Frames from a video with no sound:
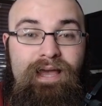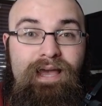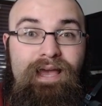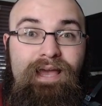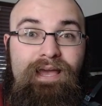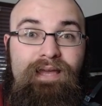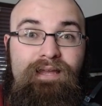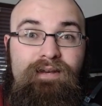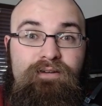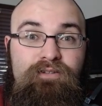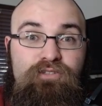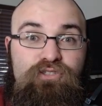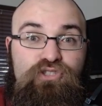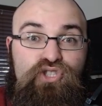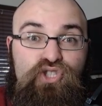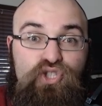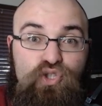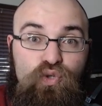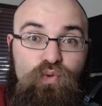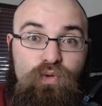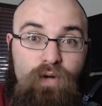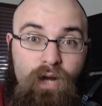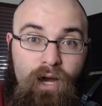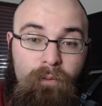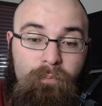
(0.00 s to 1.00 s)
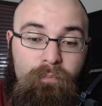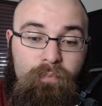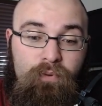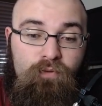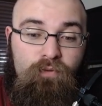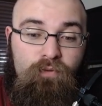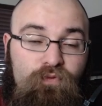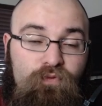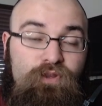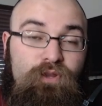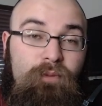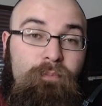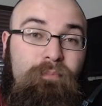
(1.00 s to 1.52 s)
and suit up
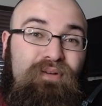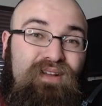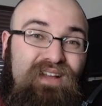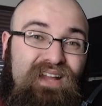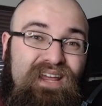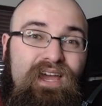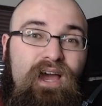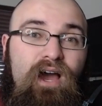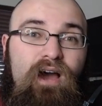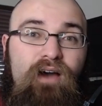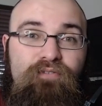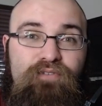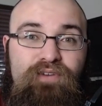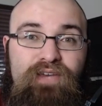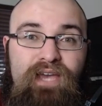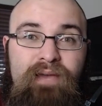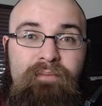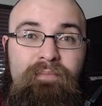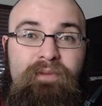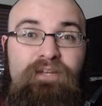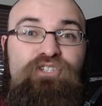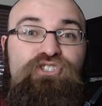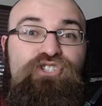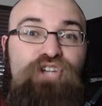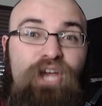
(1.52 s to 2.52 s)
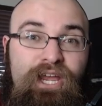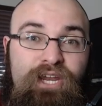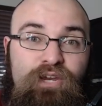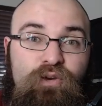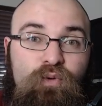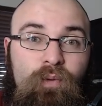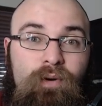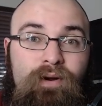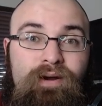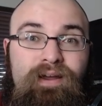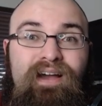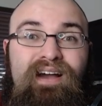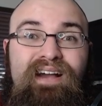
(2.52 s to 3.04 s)
the playoff game in
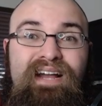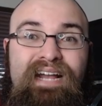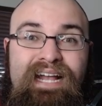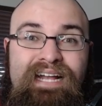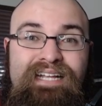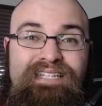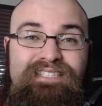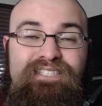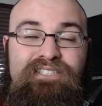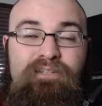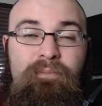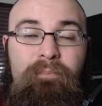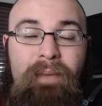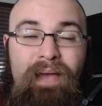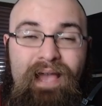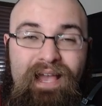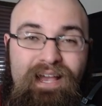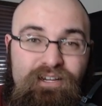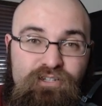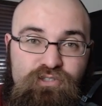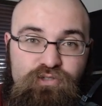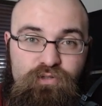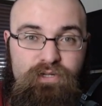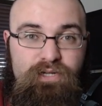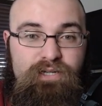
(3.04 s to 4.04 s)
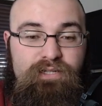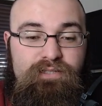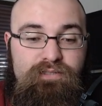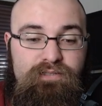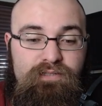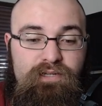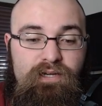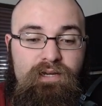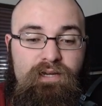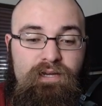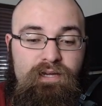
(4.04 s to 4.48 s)
January against the Patriots.